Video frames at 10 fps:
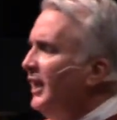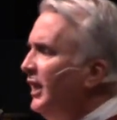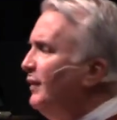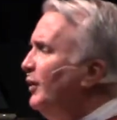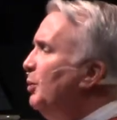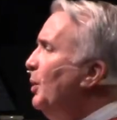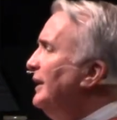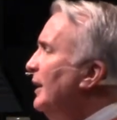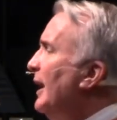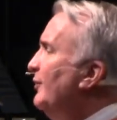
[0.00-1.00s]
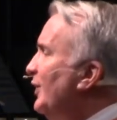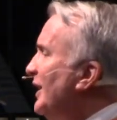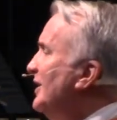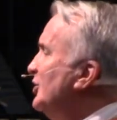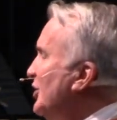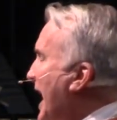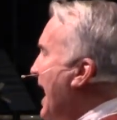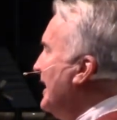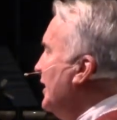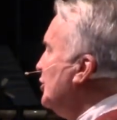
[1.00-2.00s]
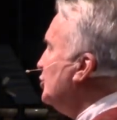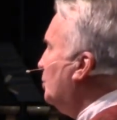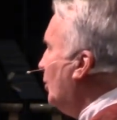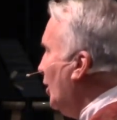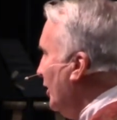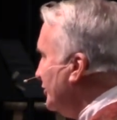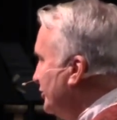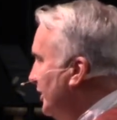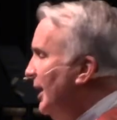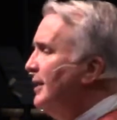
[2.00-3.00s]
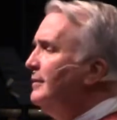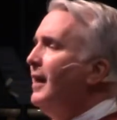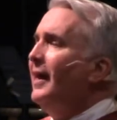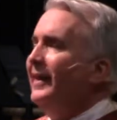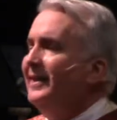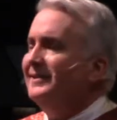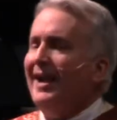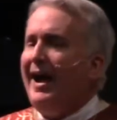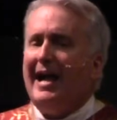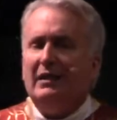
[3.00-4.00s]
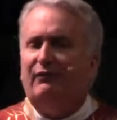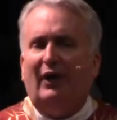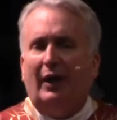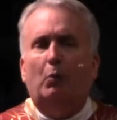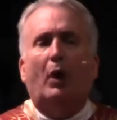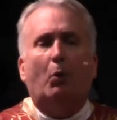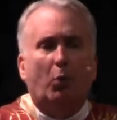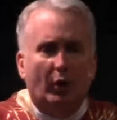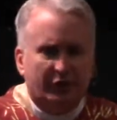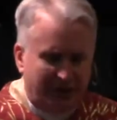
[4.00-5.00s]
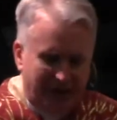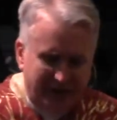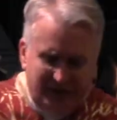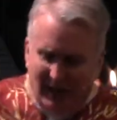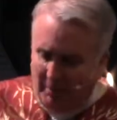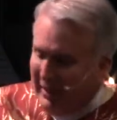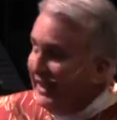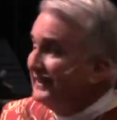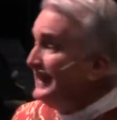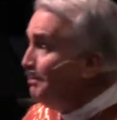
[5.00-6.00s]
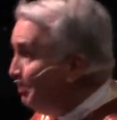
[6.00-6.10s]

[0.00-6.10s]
even when life is at its worst, not as I define what worst is, but as the